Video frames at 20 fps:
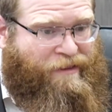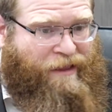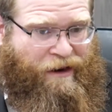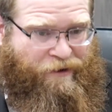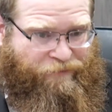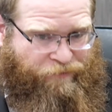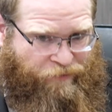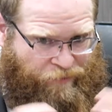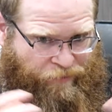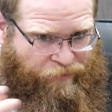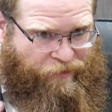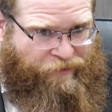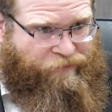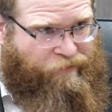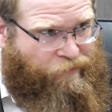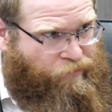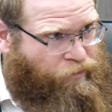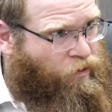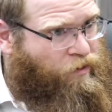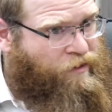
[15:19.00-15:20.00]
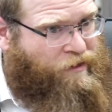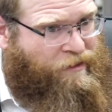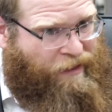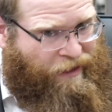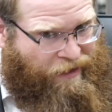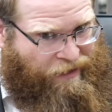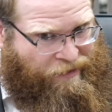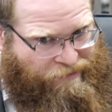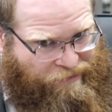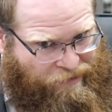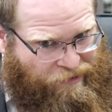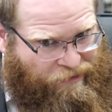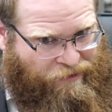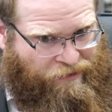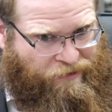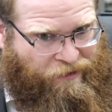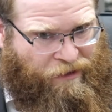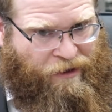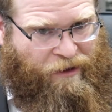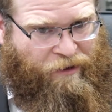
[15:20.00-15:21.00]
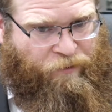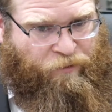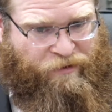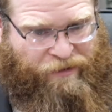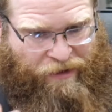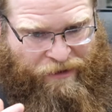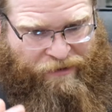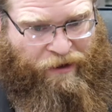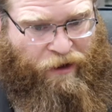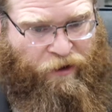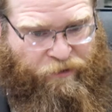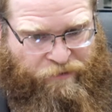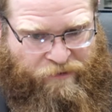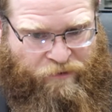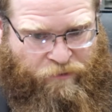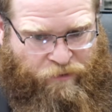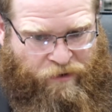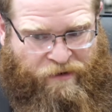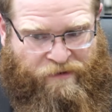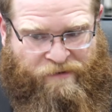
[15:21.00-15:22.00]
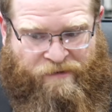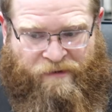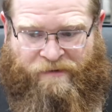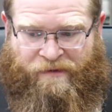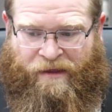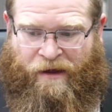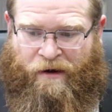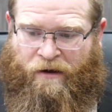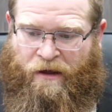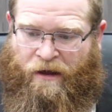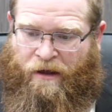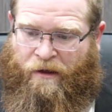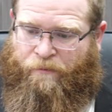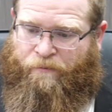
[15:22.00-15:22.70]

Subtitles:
that, if we broaden that idea, what that tells you is that